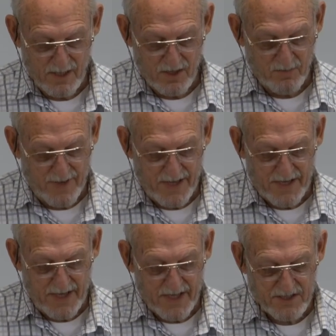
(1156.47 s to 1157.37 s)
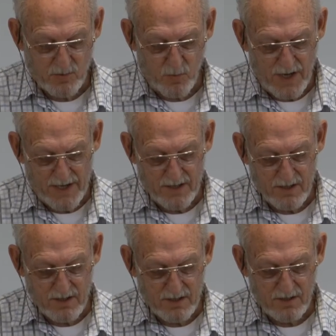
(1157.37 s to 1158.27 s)
You might ask, why
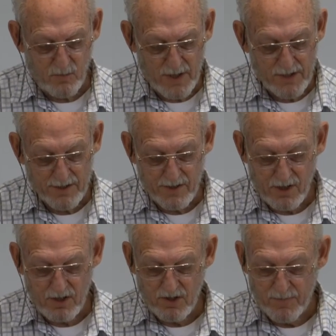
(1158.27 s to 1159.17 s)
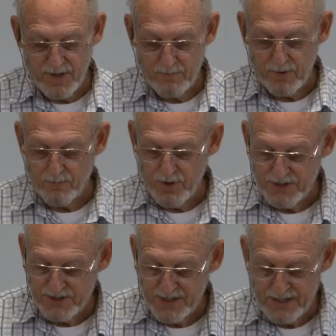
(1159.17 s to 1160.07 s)
aren't all the people
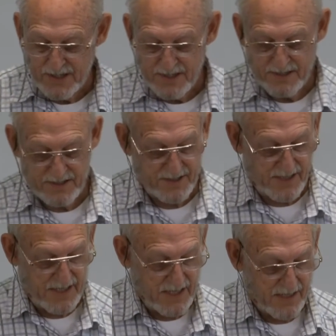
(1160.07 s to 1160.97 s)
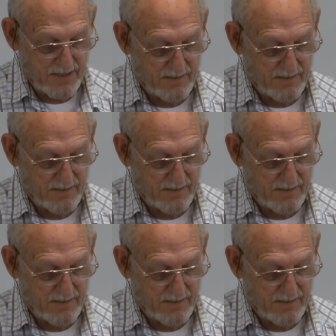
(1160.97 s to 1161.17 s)
praising God today?